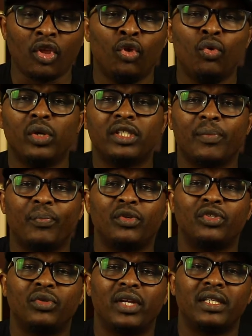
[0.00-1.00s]
you are
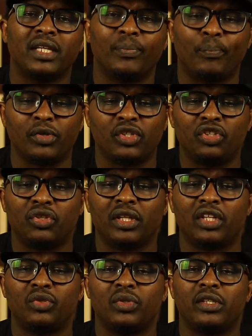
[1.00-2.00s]
supposed to get, a position
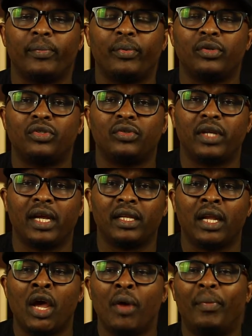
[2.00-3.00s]
that you're supposed to
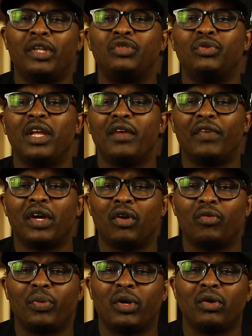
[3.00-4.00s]
get, but you never
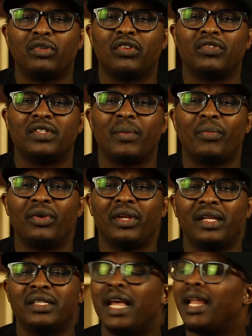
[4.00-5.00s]
got because of
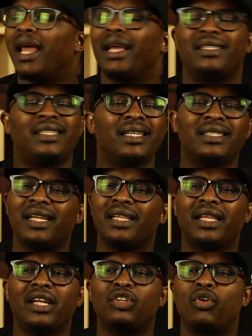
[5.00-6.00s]
somebody else. Just let
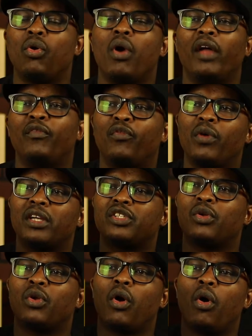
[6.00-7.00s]
that go and focus
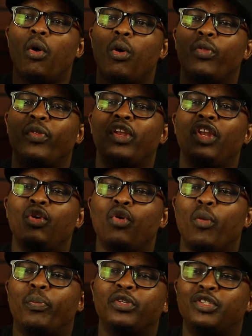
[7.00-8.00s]
on all the new
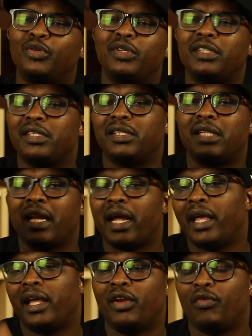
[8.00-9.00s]
opportunities that are
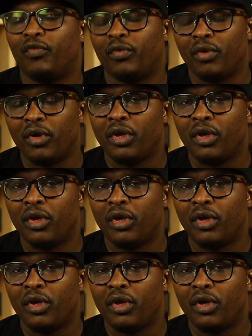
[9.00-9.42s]
ahead of you.